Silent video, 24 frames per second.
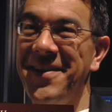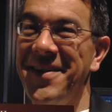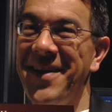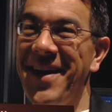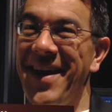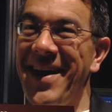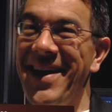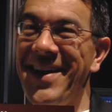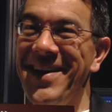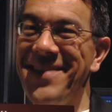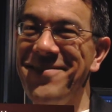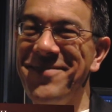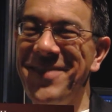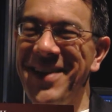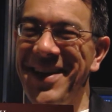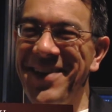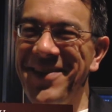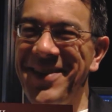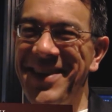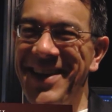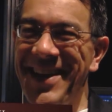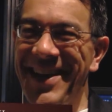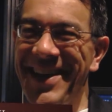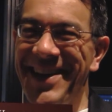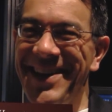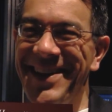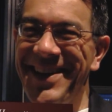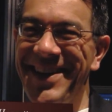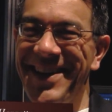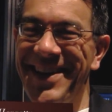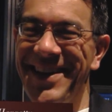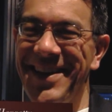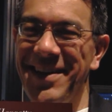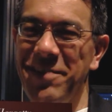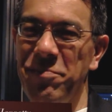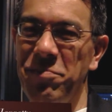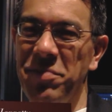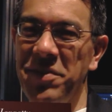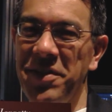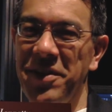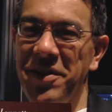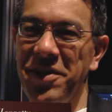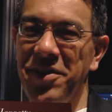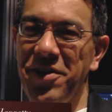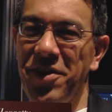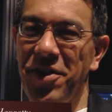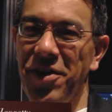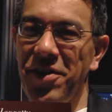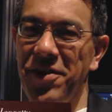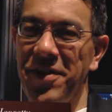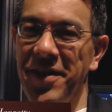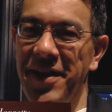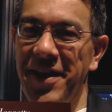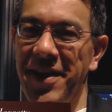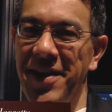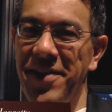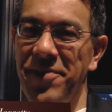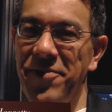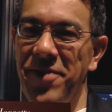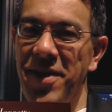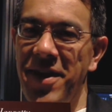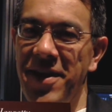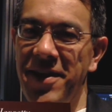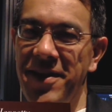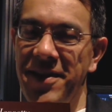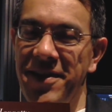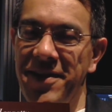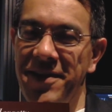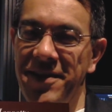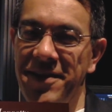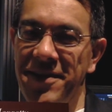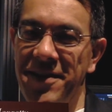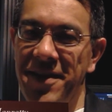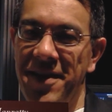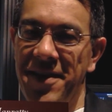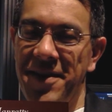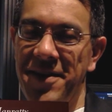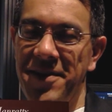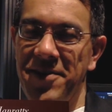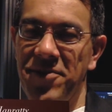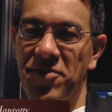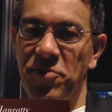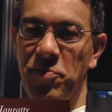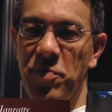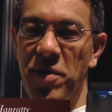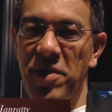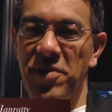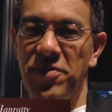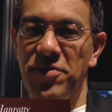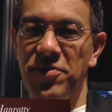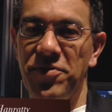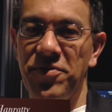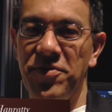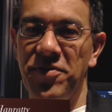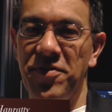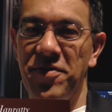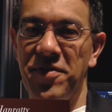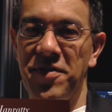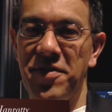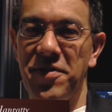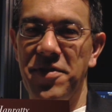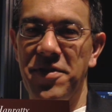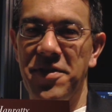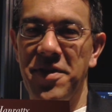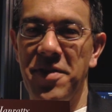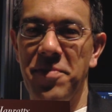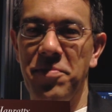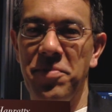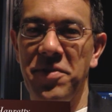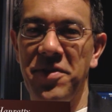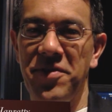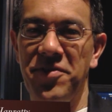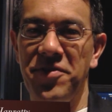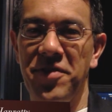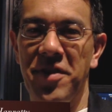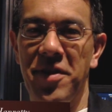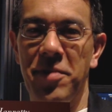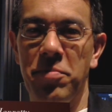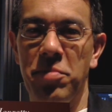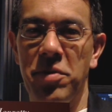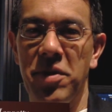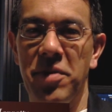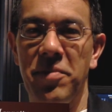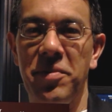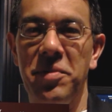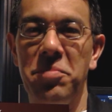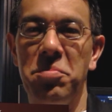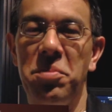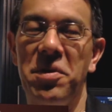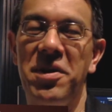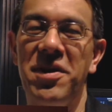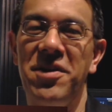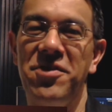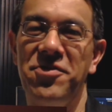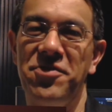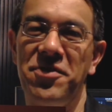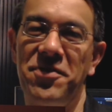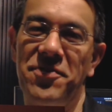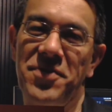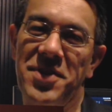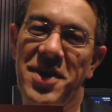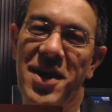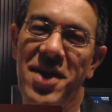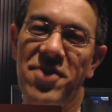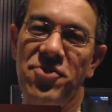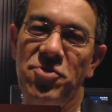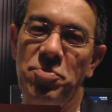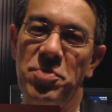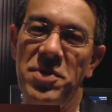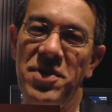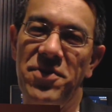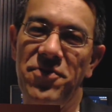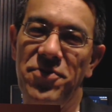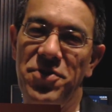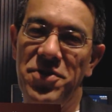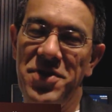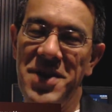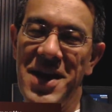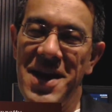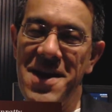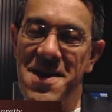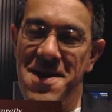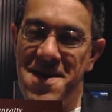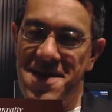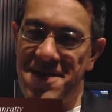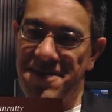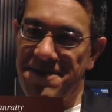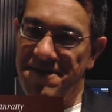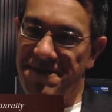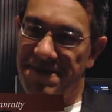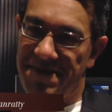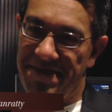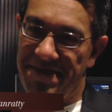Hi, I'm David Yen. I'm playing Carl Hanratty in Sprecekls Theatre Company's upcoming production of Catch Me If You Can.